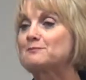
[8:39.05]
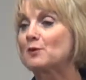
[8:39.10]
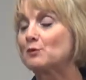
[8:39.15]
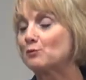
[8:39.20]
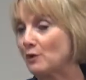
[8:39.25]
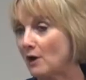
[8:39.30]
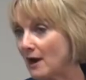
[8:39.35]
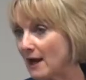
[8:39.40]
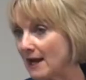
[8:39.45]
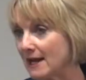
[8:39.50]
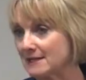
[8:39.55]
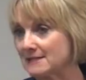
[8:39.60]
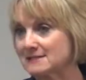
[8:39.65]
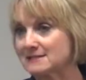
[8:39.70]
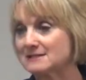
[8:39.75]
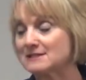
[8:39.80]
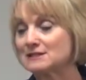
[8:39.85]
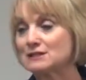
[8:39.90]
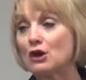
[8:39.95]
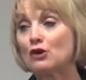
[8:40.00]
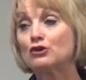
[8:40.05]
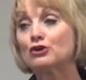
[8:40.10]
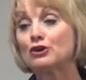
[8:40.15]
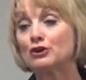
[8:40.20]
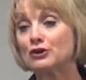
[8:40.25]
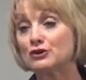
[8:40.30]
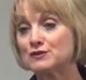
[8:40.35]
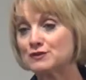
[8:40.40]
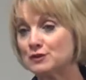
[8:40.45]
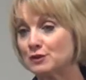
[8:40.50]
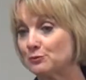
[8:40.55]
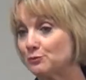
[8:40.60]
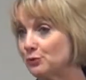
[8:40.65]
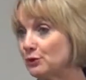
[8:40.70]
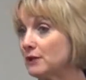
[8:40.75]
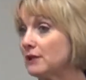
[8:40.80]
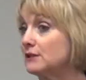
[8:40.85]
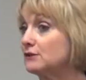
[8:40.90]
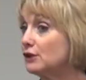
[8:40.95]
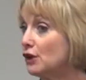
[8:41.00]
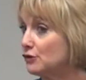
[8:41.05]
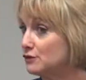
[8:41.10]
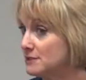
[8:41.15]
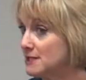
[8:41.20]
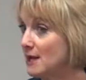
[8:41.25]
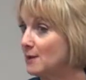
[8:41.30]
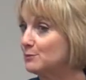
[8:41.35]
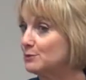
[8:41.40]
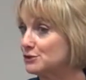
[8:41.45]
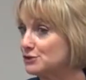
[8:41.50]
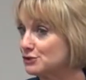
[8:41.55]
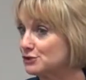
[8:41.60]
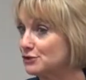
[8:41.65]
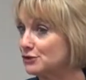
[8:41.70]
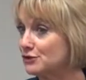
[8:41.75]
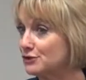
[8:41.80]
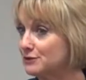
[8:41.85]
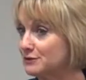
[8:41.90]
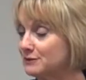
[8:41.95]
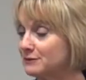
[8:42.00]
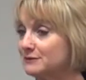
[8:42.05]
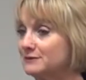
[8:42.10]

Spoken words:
right, slow cookers are pretty low temperature.